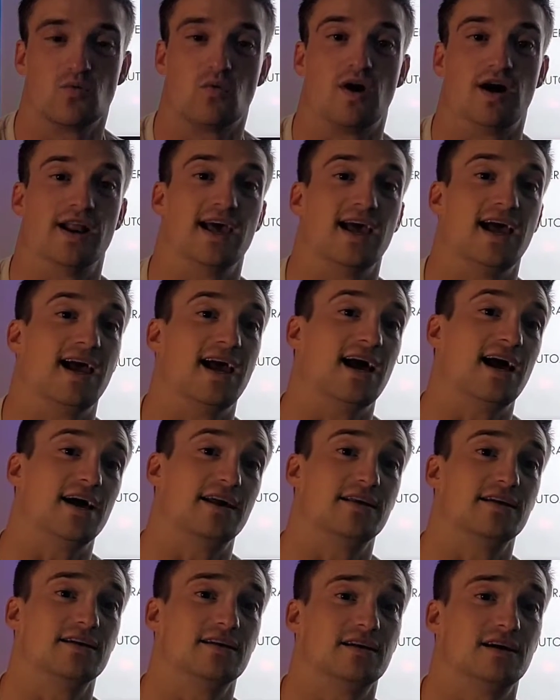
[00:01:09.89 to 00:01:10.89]
want to
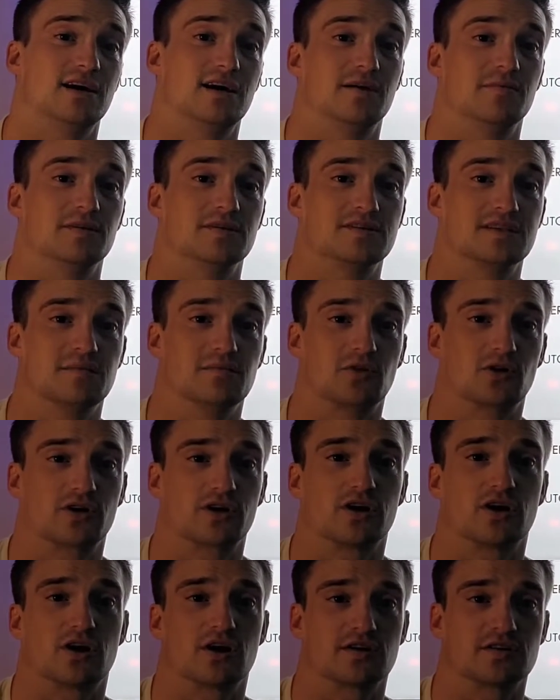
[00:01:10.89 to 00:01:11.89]
add a
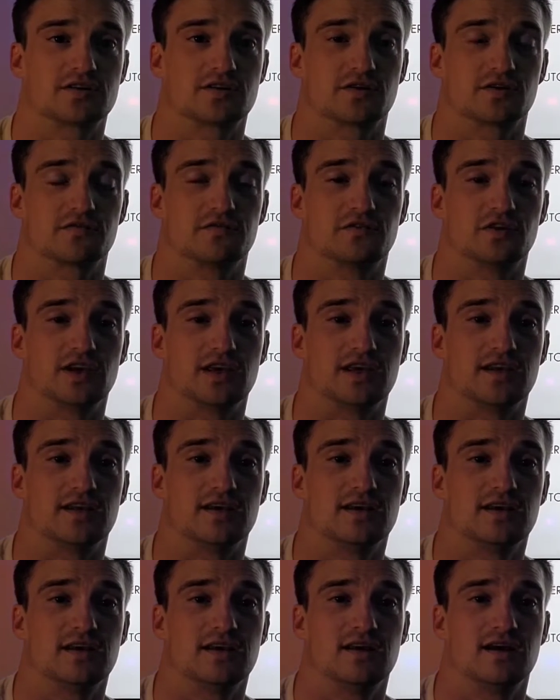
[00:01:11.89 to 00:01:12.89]
similar car to their
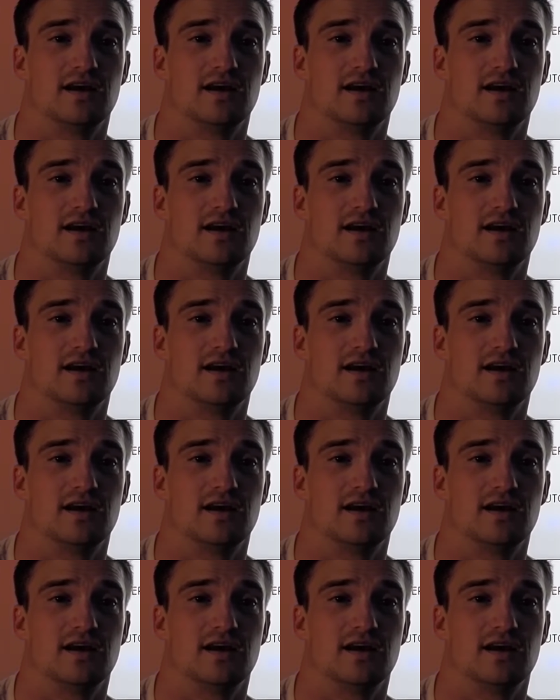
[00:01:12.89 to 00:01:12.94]
fleet,